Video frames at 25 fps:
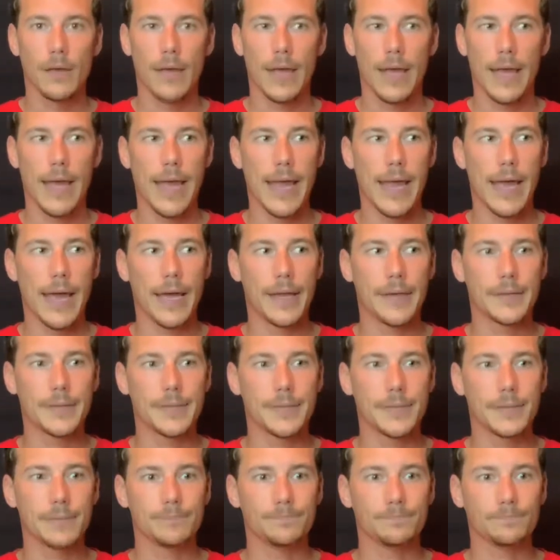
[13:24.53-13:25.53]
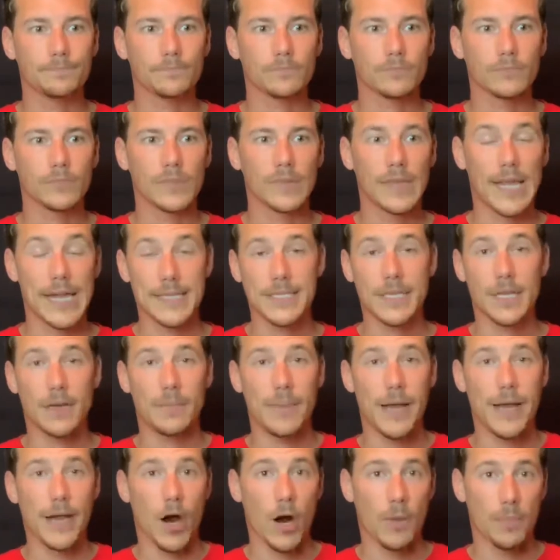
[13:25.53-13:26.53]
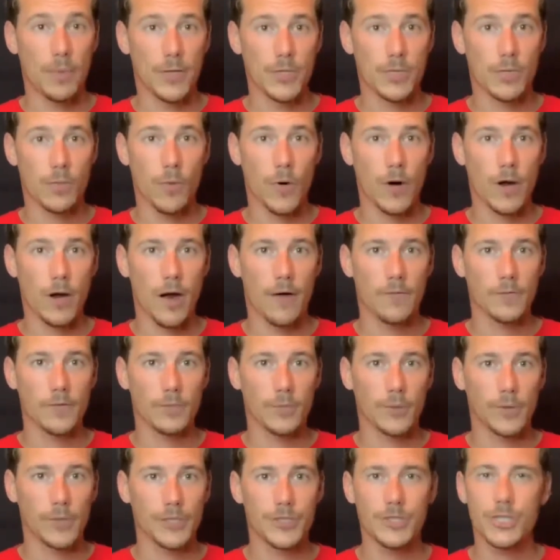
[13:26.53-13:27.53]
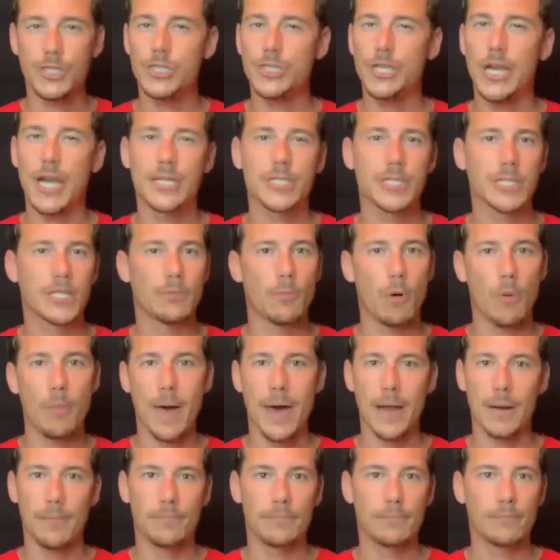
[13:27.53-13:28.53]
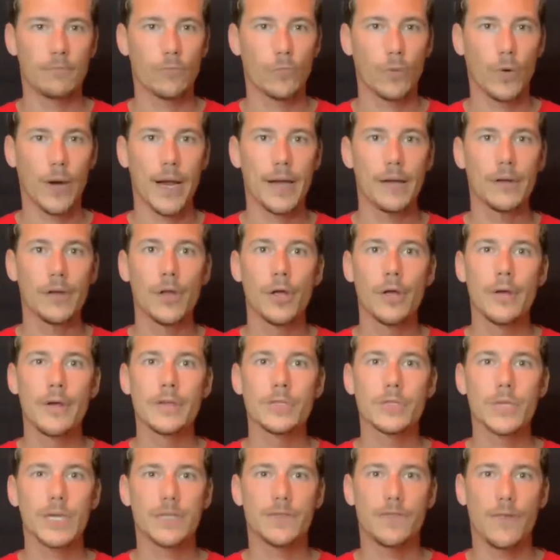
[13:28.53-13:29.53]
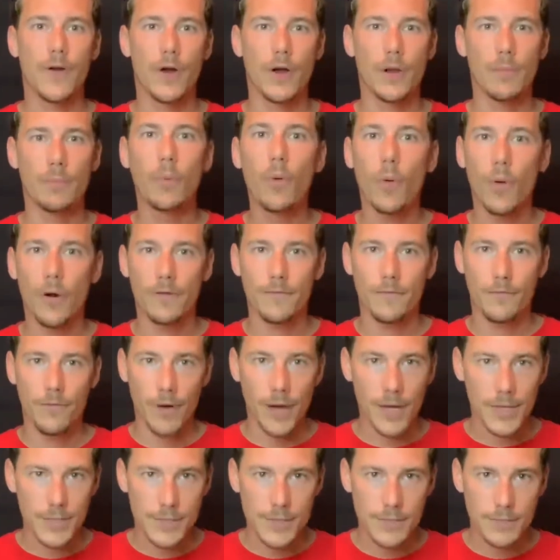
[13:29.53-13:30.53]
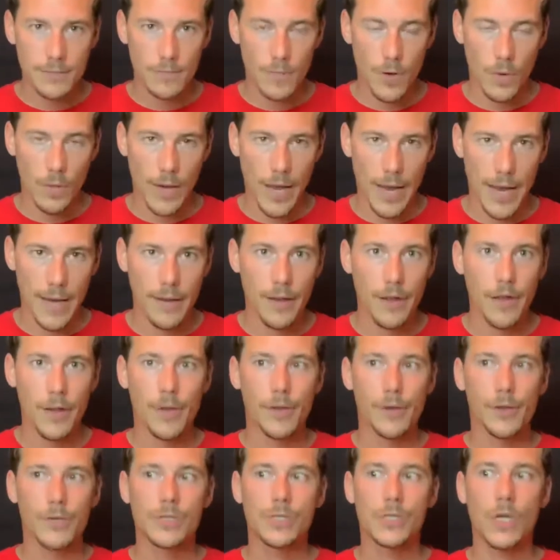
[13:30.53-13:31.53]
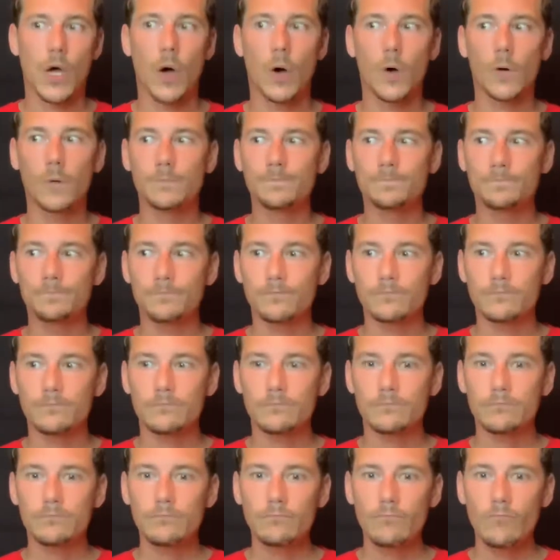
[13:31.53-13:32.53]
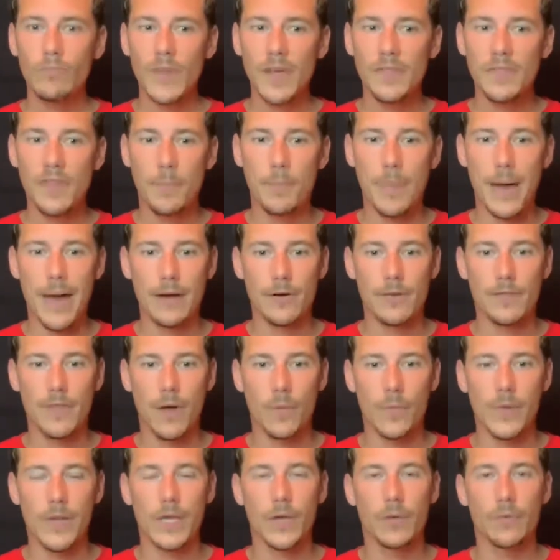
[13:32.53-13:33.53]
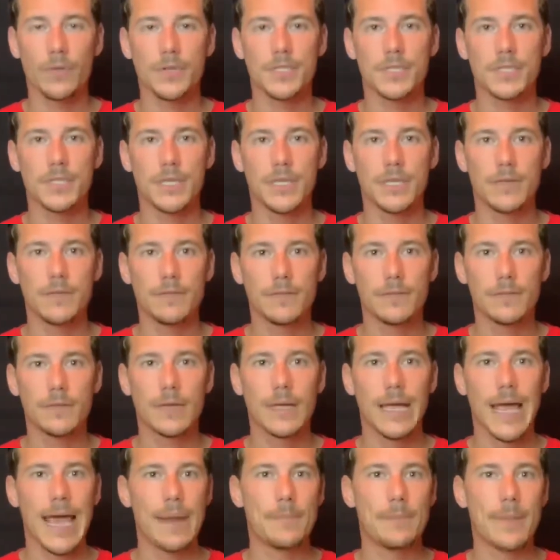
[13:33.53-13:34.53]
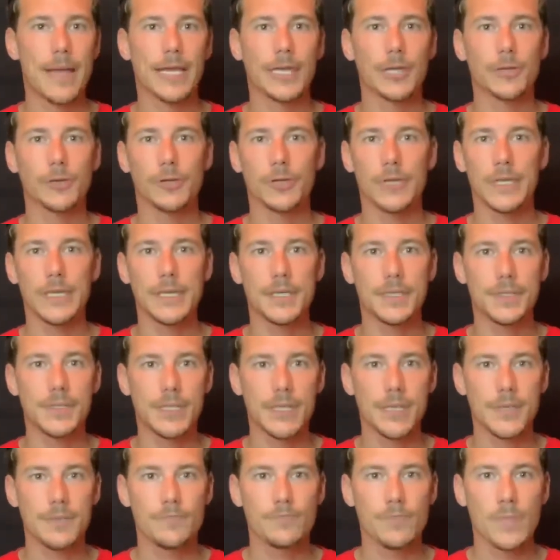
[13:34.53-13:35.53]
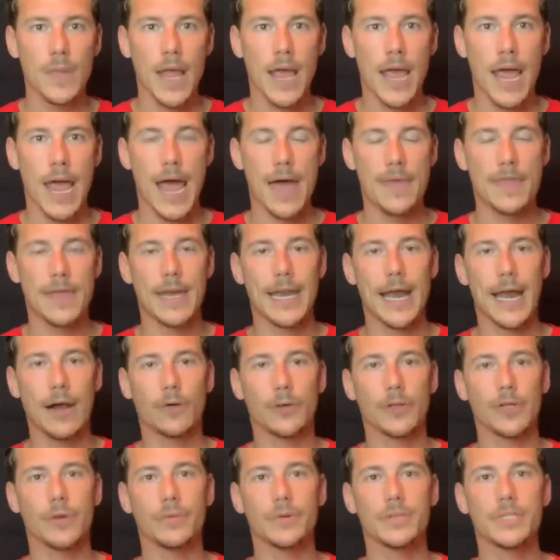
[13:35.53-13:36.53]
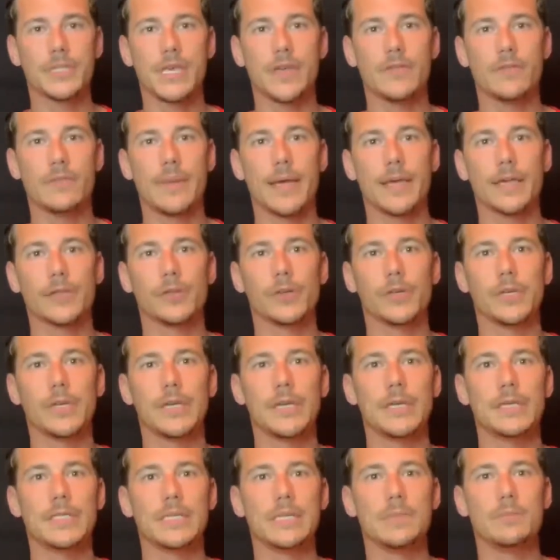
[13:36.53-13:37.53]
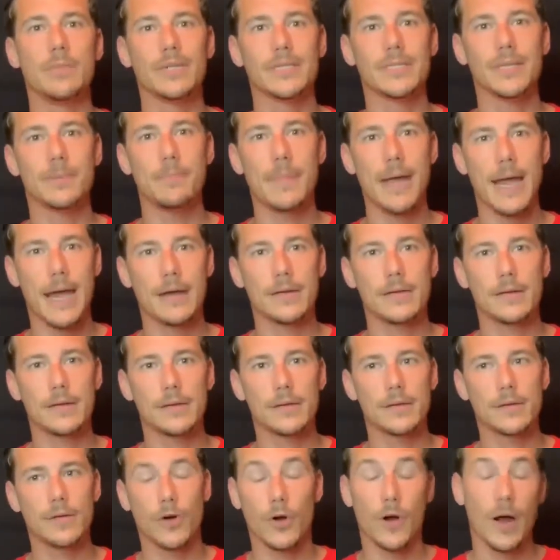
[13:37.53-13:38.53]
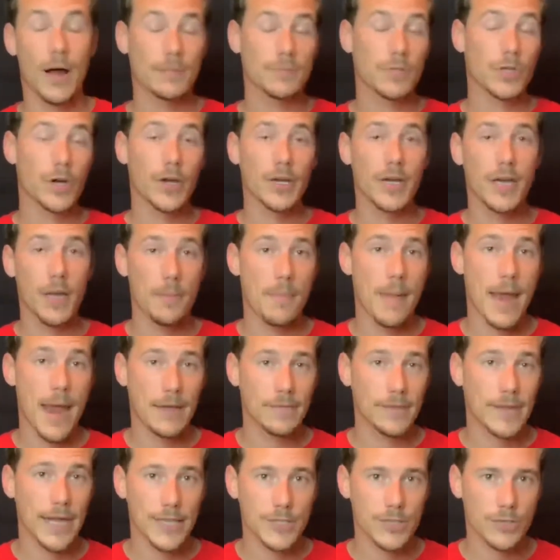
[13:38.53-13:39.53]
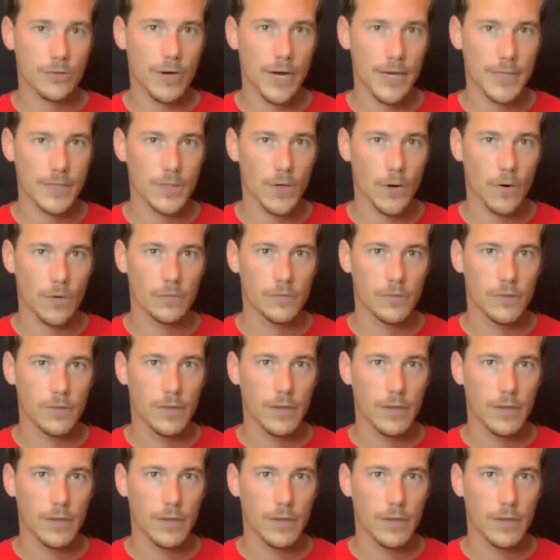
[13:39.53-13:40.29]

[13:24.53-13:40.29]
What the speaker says: and that's going to make our pitcher more comfortable. It just changes the momentum, right? So that's very important for us, okay? So the better that we can receive and make it look easy, and then not only receive and make it look easy, but command that strike zone